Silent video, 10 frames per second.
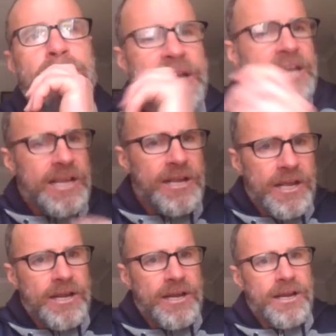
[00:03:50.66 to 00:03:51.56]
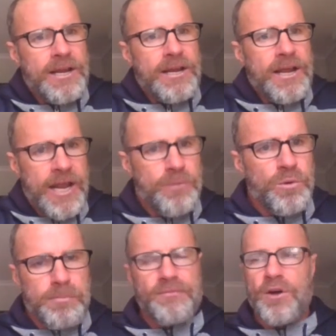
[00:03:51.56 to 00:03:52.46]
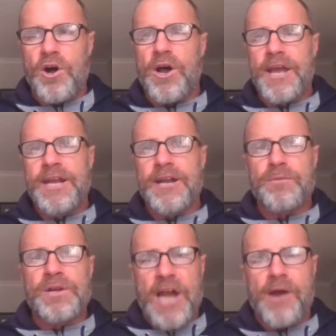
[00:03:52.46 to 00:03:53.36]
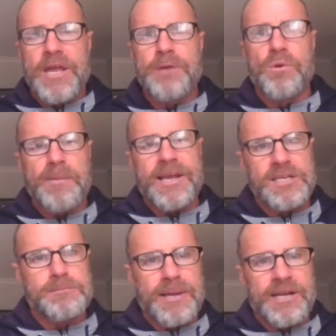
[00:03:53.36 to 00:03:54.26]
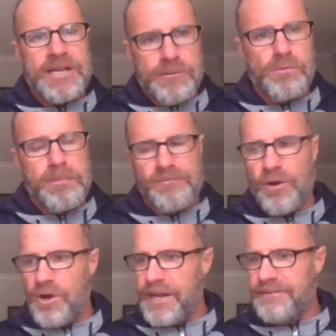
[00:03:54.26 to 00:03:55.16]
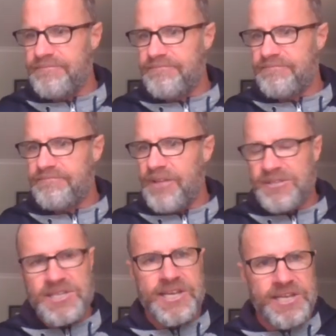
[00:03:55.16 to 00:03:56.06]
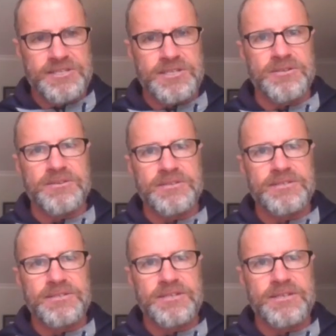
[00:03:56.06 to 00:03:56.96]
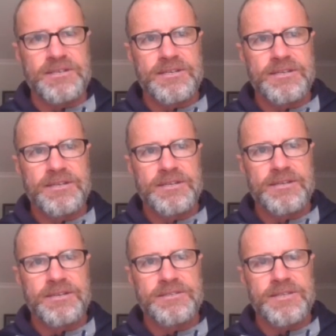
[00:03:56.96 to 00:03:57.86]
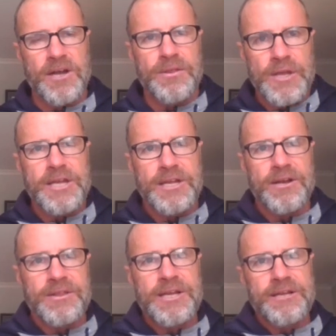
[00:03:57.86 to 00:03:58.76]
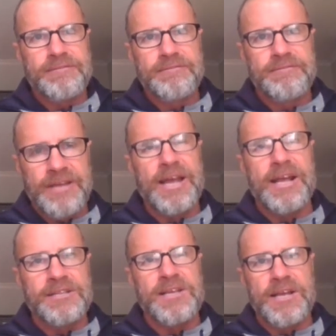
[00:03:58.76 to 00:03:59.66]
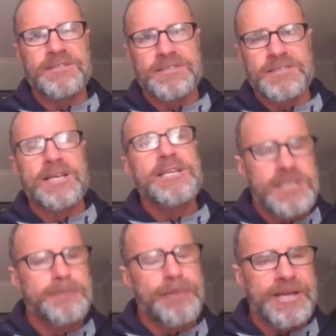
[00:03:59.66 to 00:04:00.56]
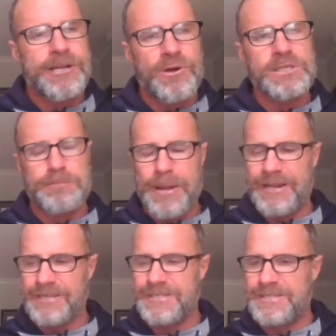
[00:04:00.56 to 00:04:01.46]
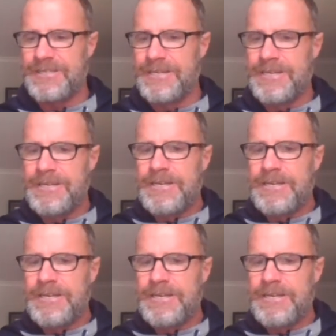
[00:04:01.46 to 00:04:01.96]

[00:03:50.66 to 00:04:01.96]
But he will provide. We know he will make us better. He will provide those kicking skills. So I think yeah, it seems to be a nice balance.